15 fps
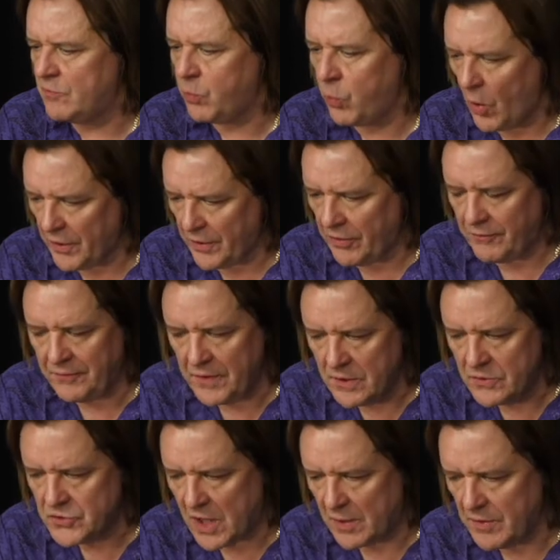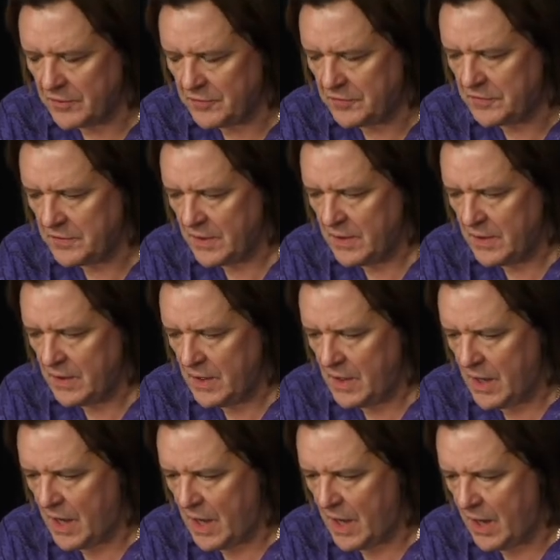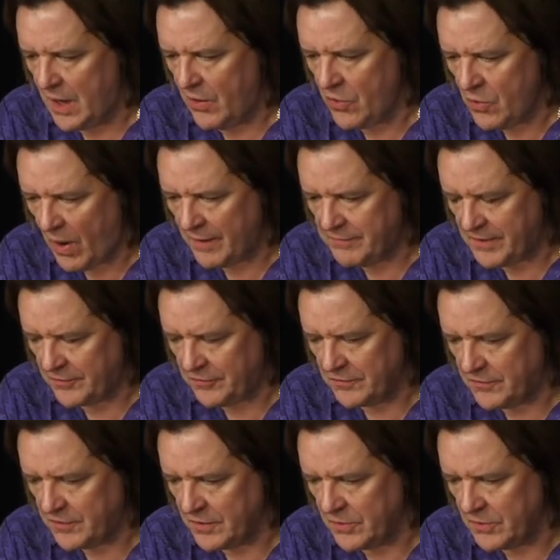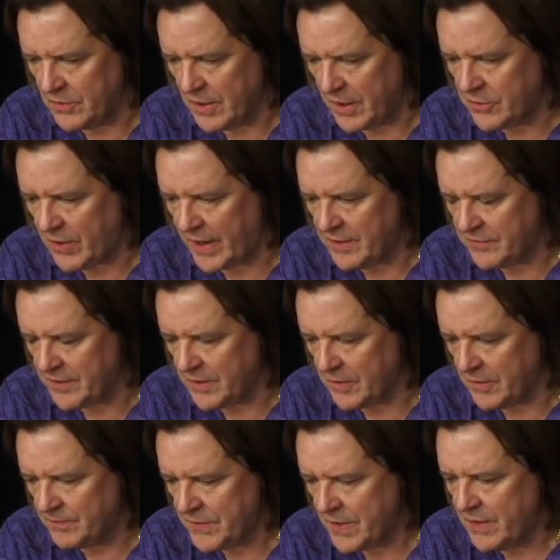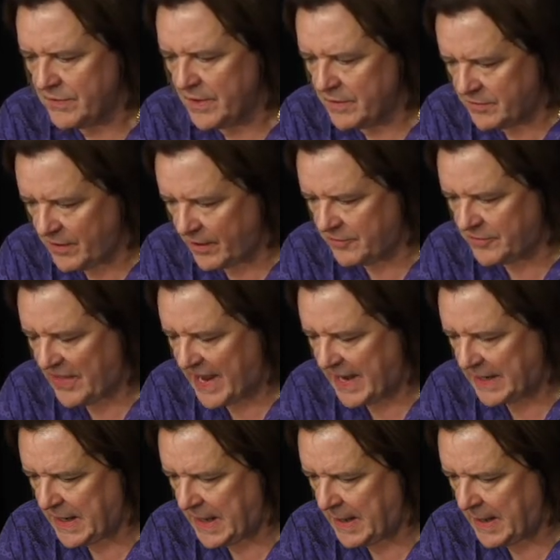one of the few drummers uh, who I've listened to a great deal that does that.